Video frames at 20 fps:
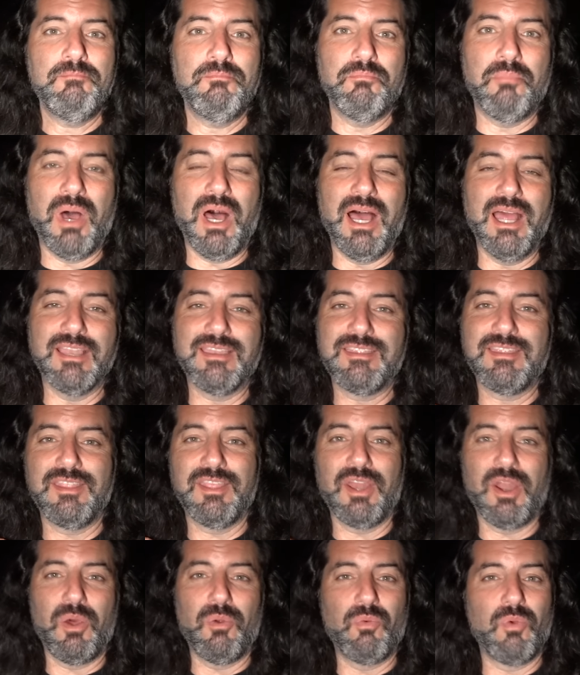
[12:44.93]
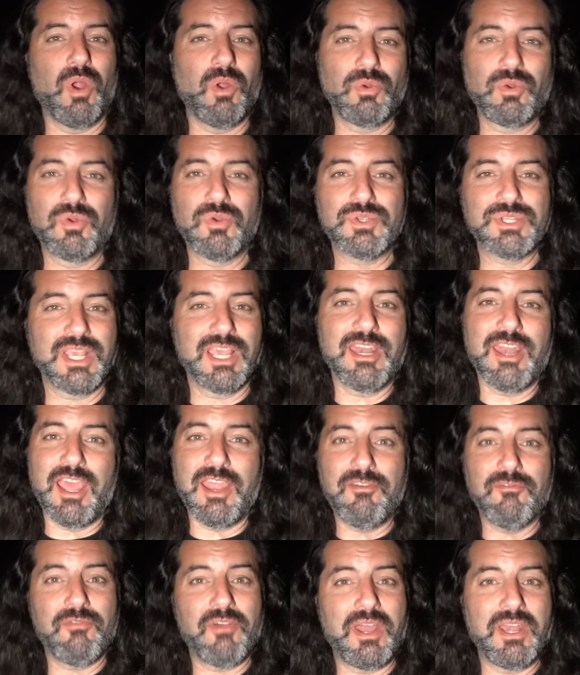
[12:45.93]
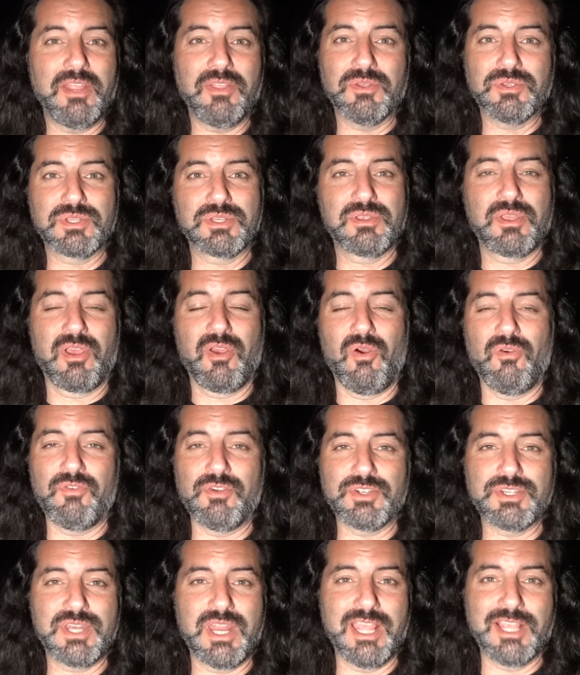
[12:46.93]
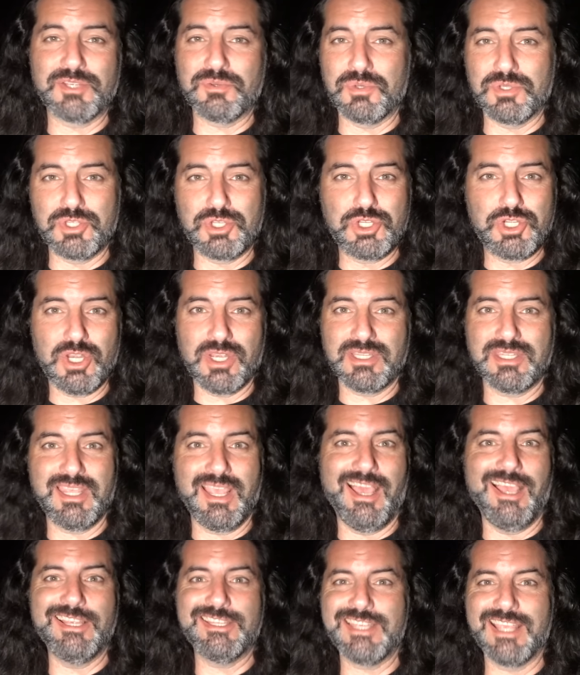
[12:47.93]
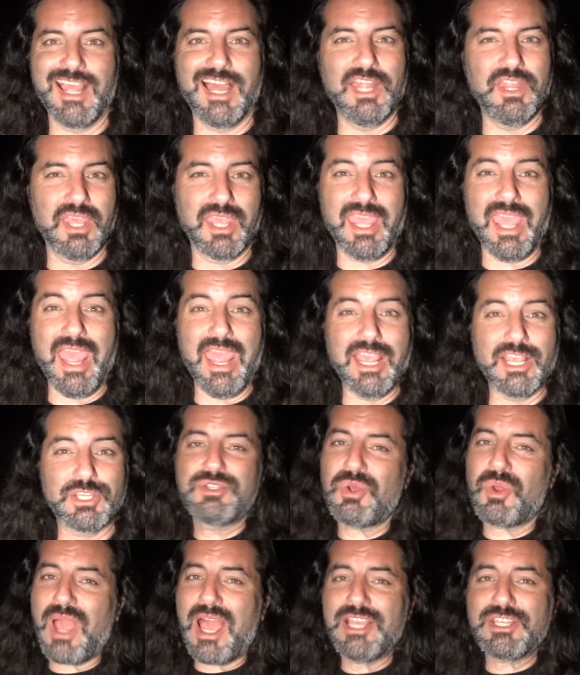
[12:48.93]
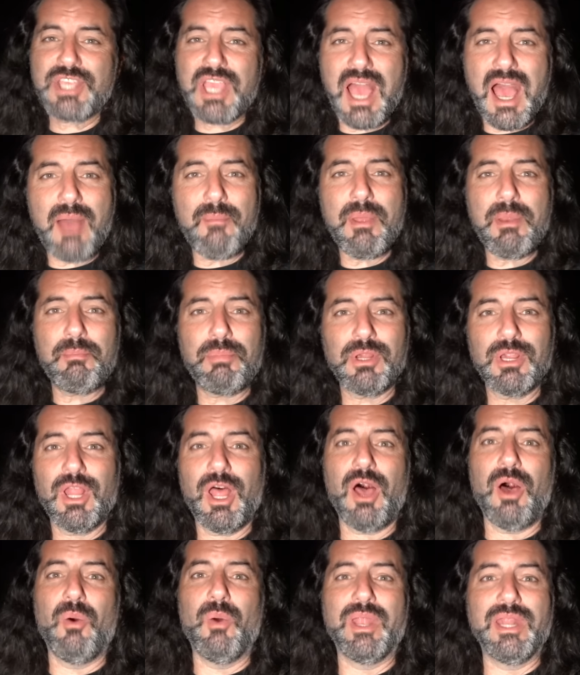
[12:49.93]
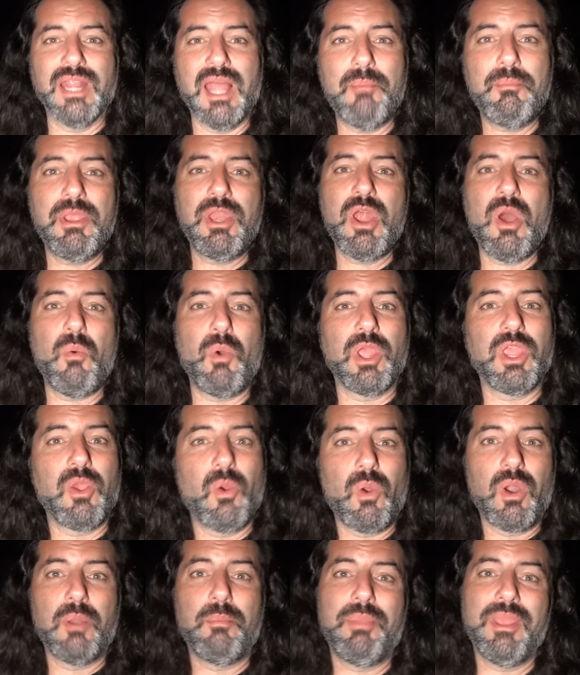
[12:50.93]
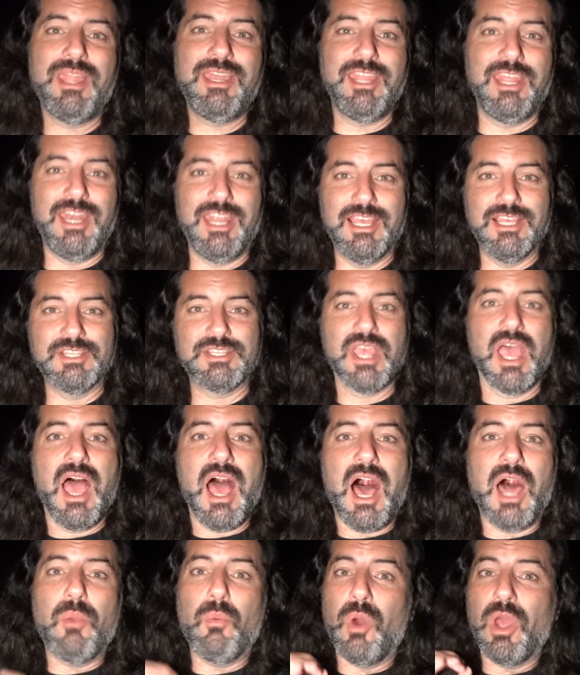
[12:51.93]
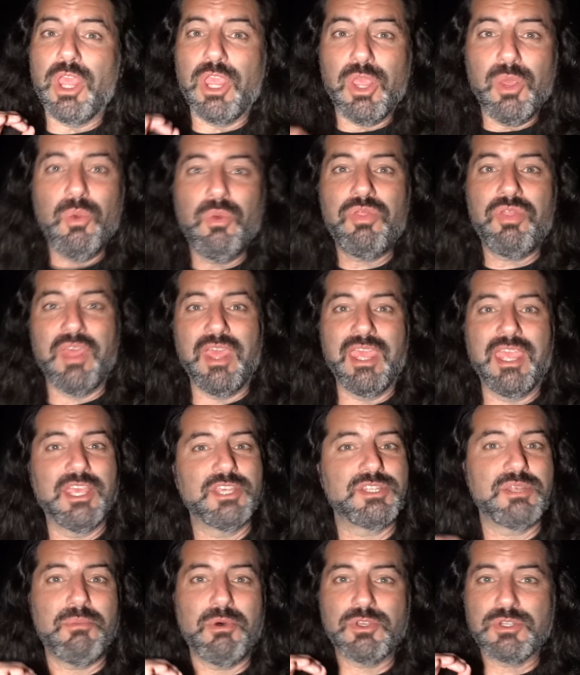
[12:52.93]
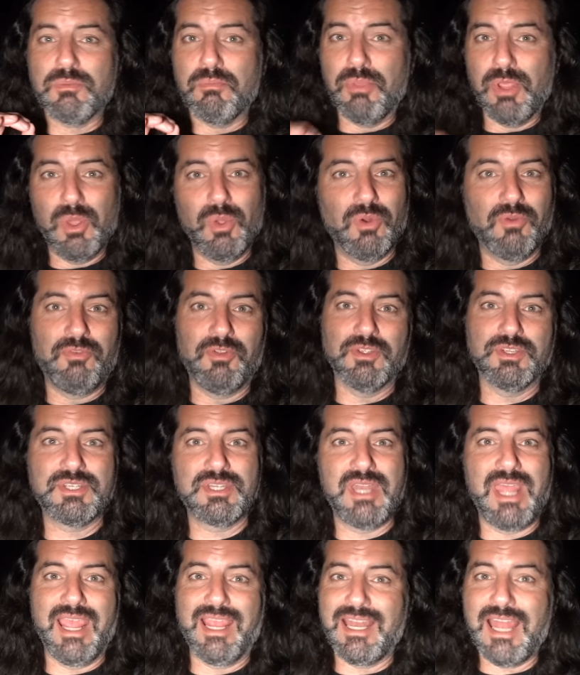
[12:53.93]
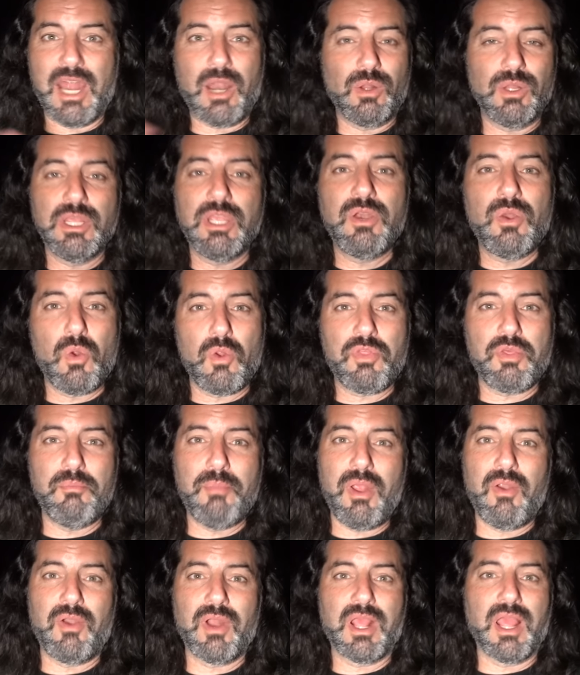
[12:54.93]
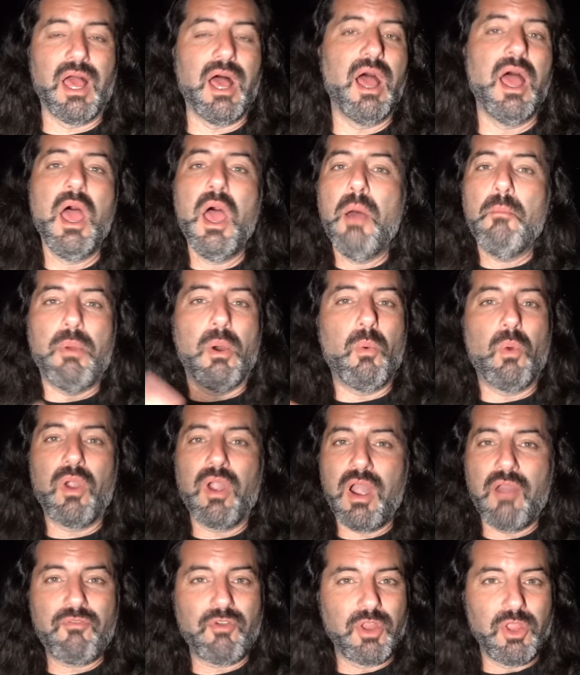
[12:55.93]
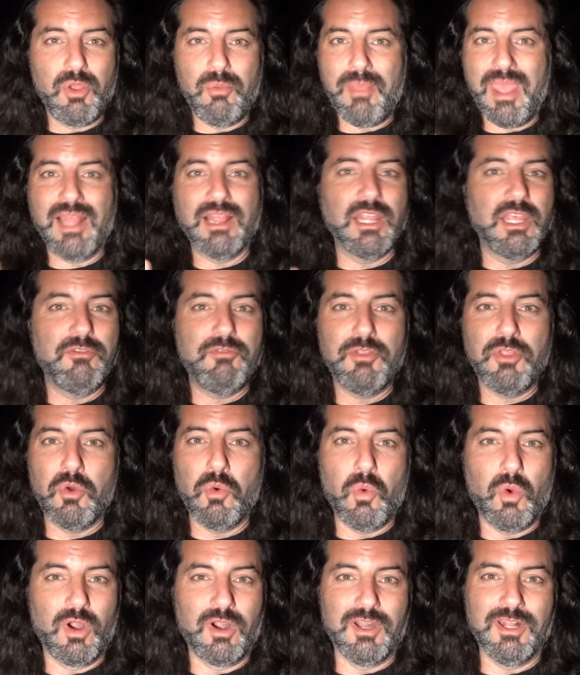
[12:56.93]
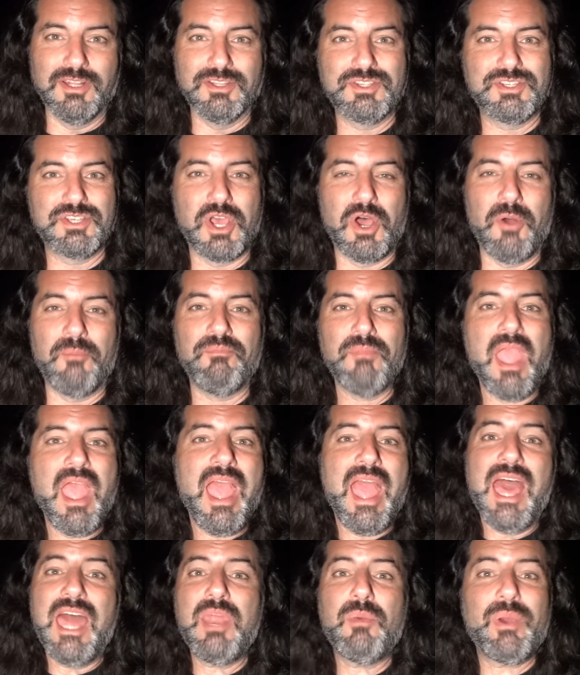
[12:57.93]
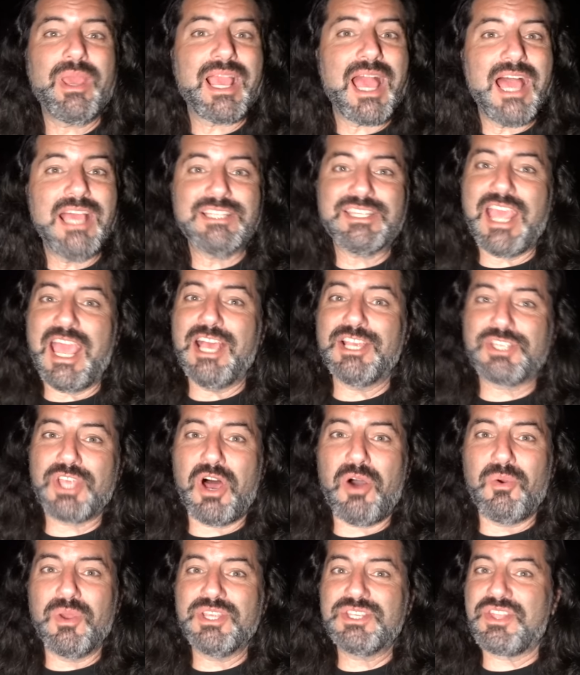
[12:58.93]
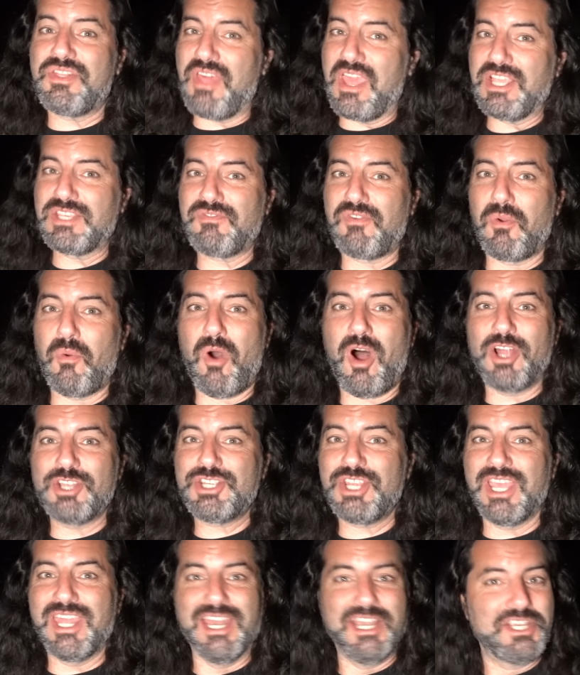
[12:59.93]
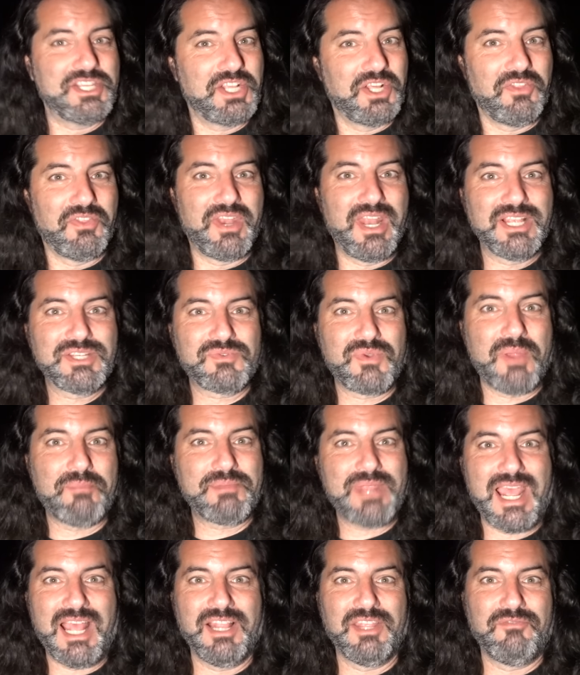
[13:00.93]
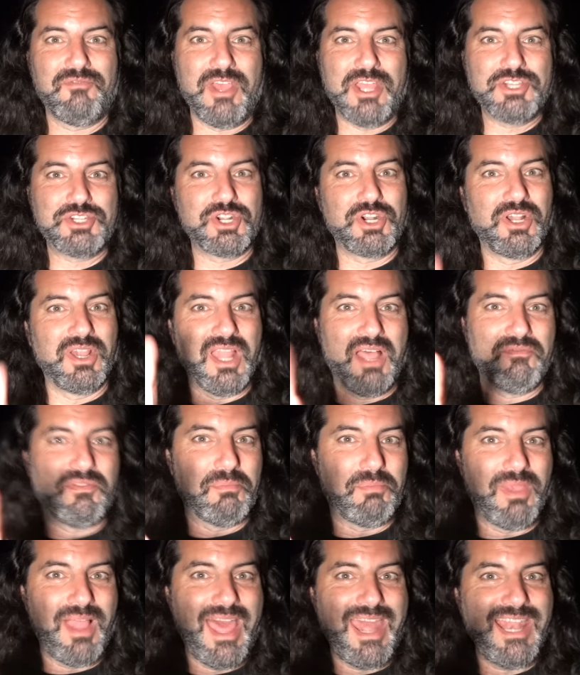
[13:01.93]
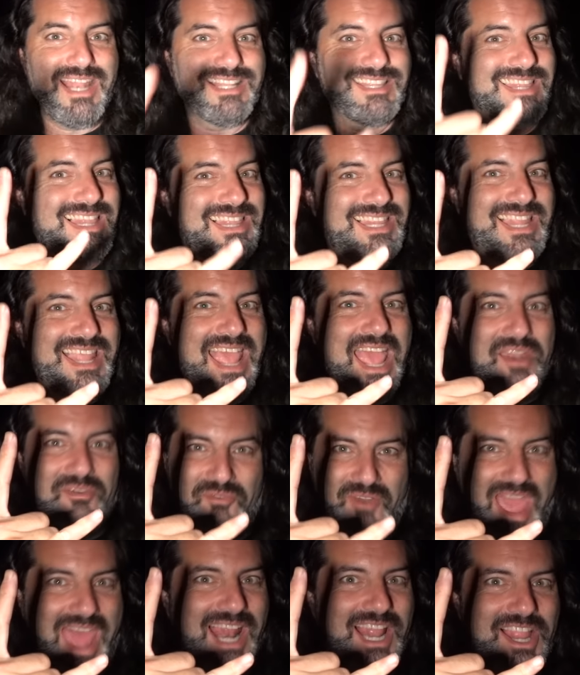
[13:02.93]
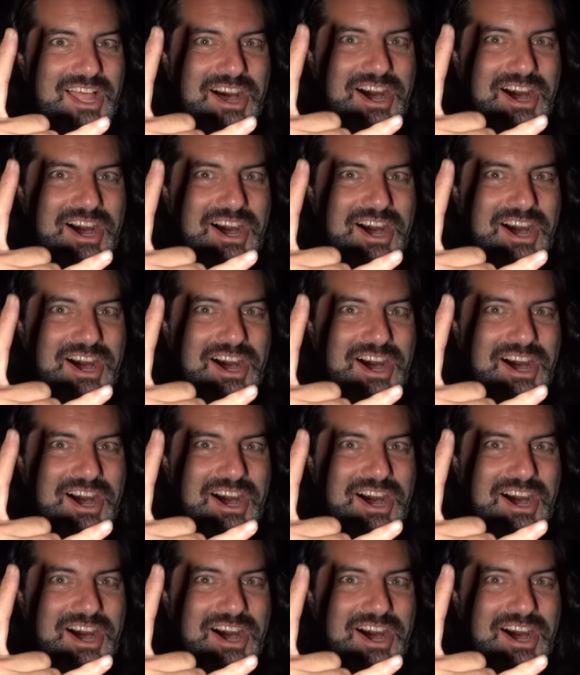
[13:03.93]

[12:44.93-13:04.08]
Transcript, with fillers: but, you know, road cruising at night and finding those gopher snakes was just the icing on the cake. So guys, comment below and let me know what your opinion is on what you think is the most beautiful snake, not only in North America, but wherever you may live in the world. So anyway, guys, as always, thanks for watching. And until the next reptile adventure, love the planet and rattle